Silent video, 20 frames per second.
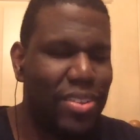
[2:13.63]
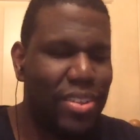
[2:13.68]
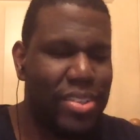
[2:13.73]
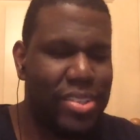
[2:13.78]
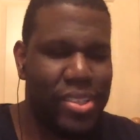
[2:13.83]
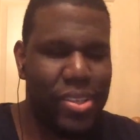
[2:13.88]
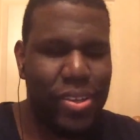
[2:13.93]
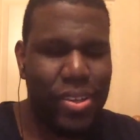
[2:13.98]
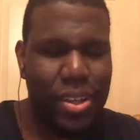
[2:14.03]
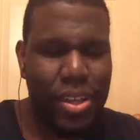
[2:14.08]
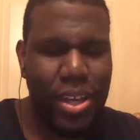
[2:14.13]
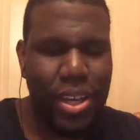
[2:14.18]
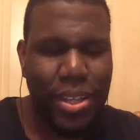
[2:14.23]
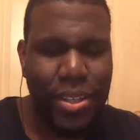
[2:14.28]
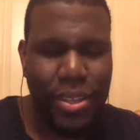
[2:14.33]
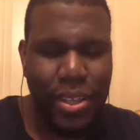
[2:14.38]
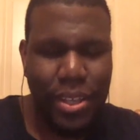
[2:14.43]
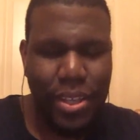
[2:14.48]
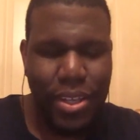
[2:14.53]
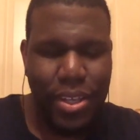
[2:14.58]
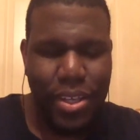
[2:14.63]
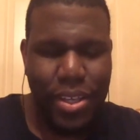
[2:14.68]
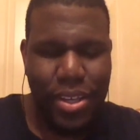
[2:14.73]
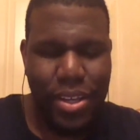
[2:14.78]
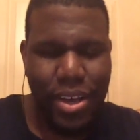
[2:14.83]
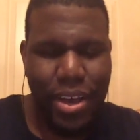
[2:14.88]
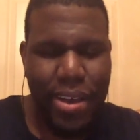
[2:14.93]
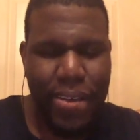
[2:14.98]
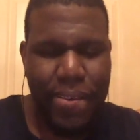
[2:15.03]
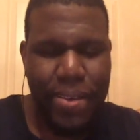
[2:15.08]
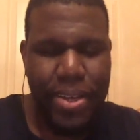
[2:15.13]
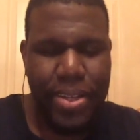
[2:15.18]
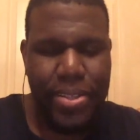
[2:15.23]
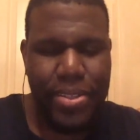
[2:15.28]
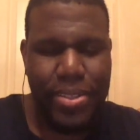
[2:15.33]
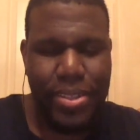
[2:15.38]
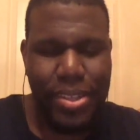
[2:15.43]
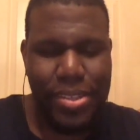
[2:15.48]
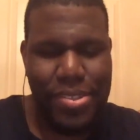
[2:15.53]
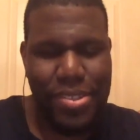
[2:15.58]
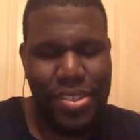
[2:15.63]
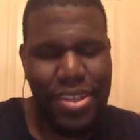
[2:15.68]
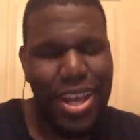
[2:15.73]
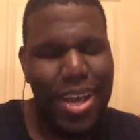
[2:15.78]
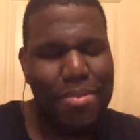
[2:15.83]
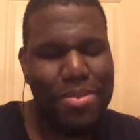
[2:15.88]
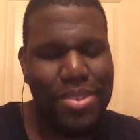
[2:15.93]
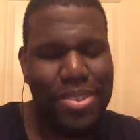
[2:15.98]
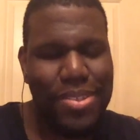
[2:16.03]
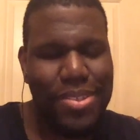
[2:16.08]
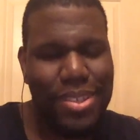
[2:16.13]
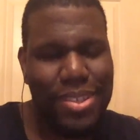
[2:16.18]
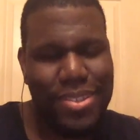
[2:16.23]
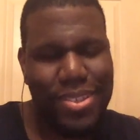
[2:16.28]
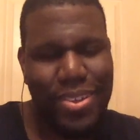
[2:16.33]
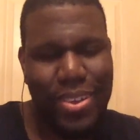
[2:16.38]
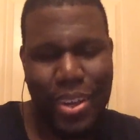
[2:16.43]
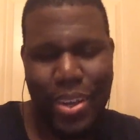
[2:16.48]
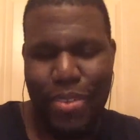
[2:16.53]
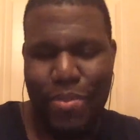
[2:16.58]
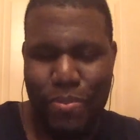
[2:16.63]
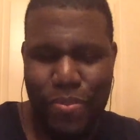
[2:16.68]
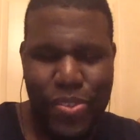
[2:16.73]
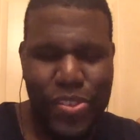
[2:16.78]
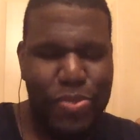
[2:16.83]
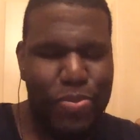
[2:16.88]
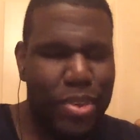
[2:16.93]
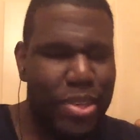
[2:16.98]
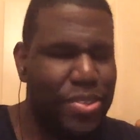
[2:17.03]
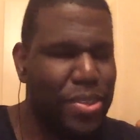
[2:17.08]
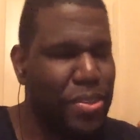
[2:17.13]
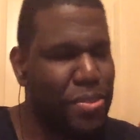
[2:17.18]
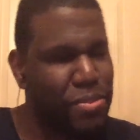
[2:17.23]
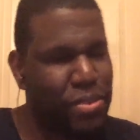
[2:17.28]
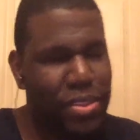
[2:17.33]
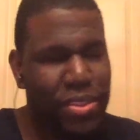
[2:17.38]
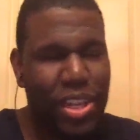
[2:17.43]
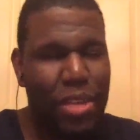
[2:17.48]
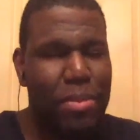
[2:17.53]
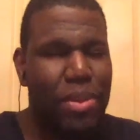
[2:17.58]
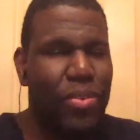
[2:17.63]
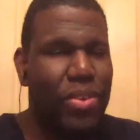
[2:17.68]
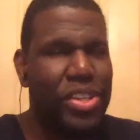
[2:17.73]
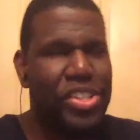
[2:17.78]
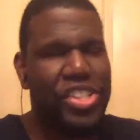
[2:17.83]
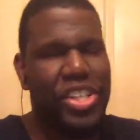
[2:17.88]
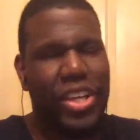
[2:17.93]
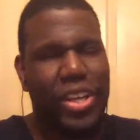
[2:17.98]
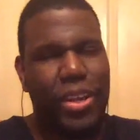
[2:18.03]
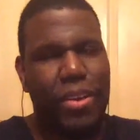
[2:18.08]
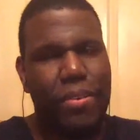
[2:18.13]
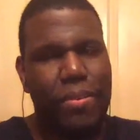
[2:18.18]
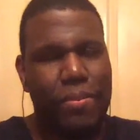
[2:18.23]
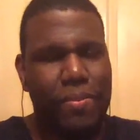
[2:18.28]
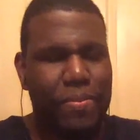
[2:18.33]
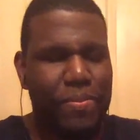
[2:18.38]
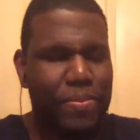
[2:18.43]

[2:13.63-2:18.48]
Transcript: until I read the synopsis, and I was like, okay, this might be something I might want to check out.